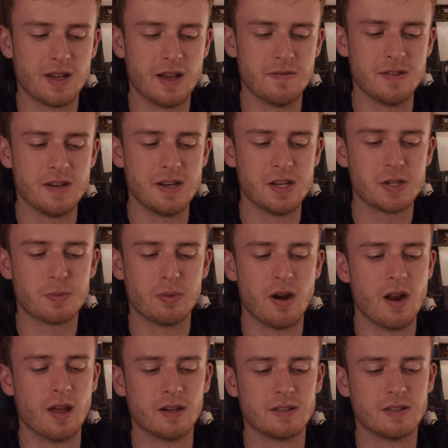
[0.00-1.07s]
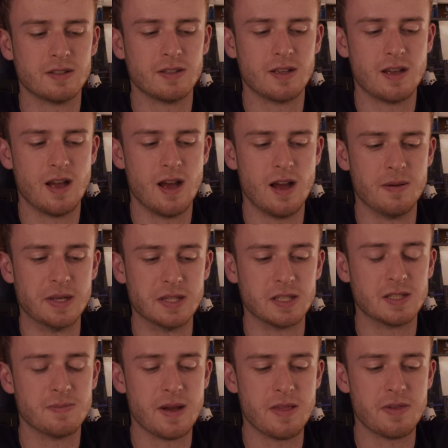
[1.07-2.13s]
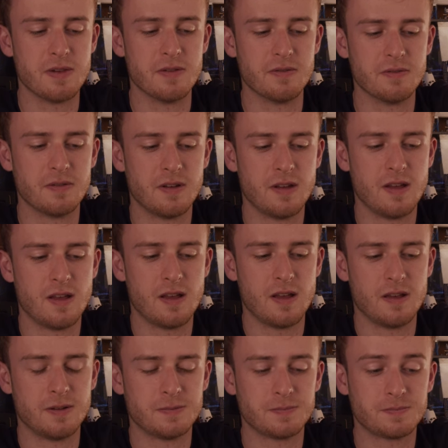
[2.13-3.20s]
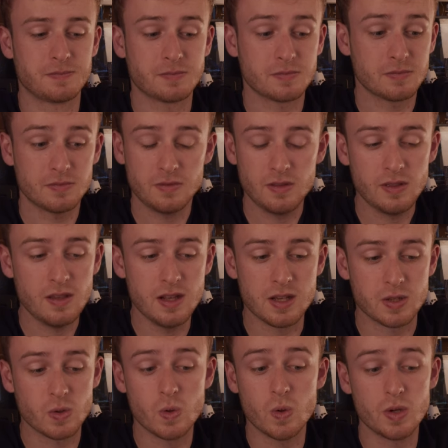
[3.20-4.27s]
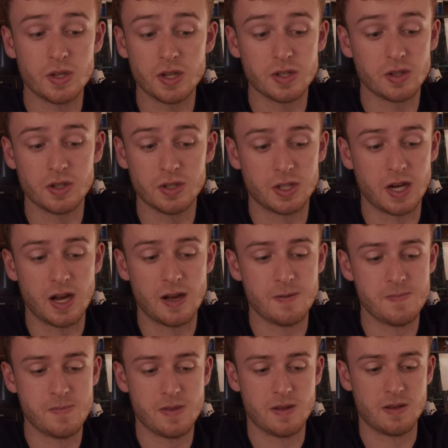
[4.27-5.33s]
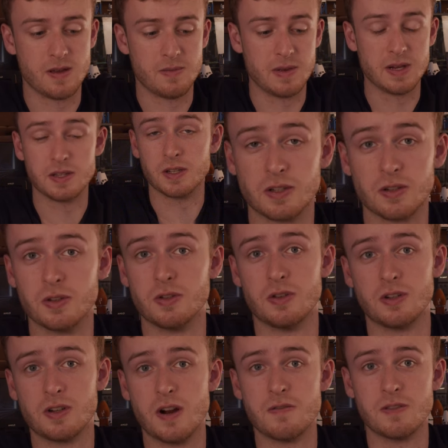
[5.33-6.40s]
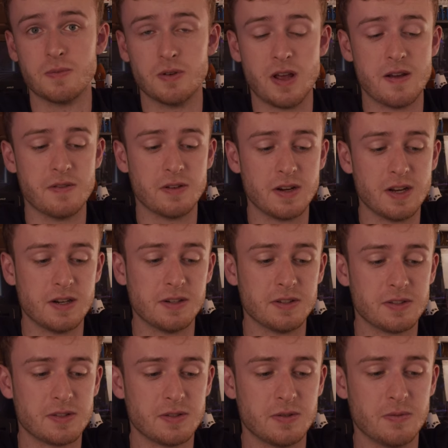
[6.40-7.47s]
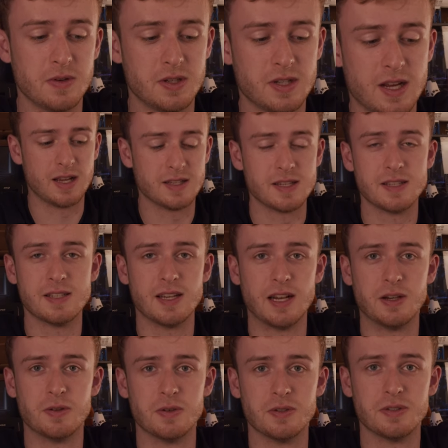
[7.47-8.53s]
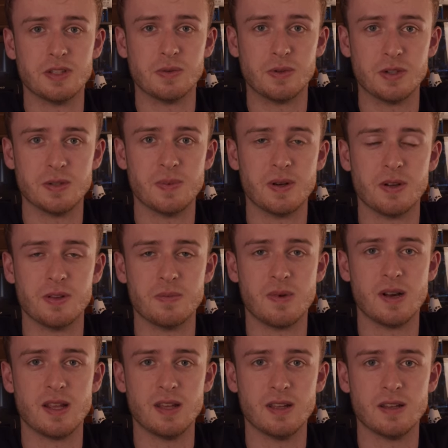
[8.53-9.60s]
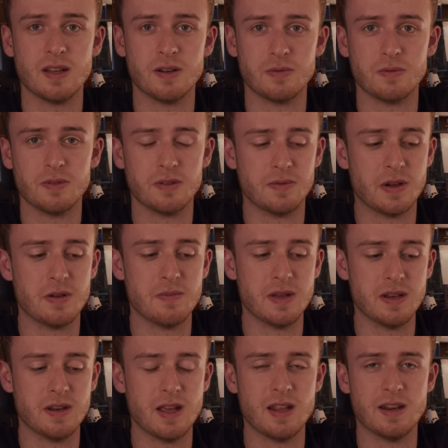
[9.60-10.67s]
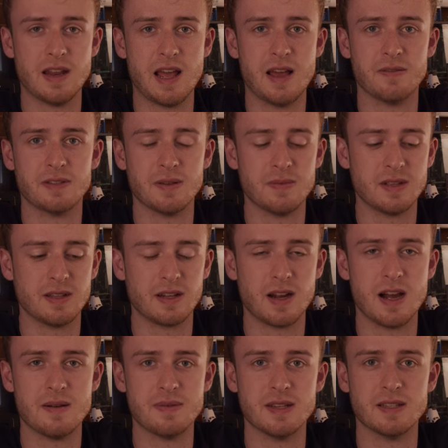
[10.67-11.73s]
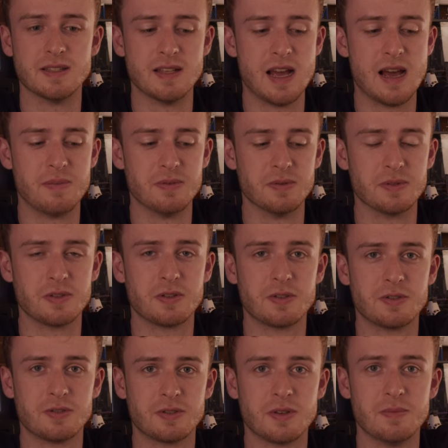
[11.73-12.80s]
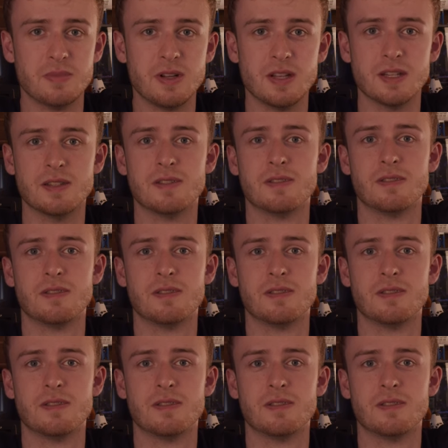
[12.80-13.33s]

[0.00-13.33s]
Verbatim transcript: of a niche product. Uh, it's expensive. It's cool. It does a good job. I mean, it's a little uncomfortable to have in your ears, which, as I said, I don't understand why you spend all the money and development and have something that copies Apple's completely